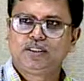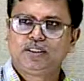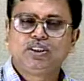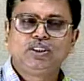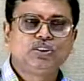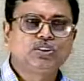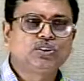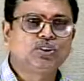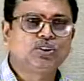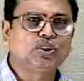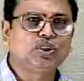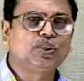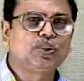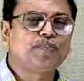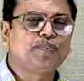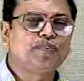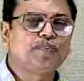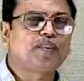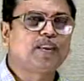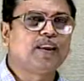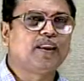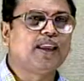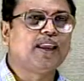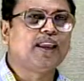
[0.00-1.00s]
So
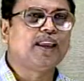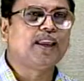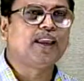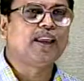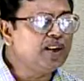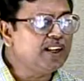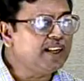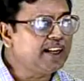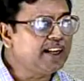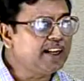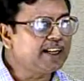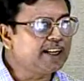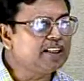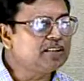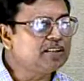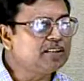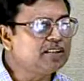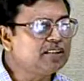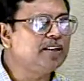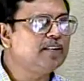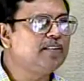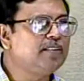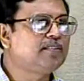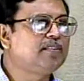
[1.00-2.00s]
a cooling
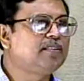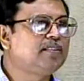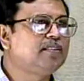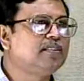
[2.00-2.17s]
arrangement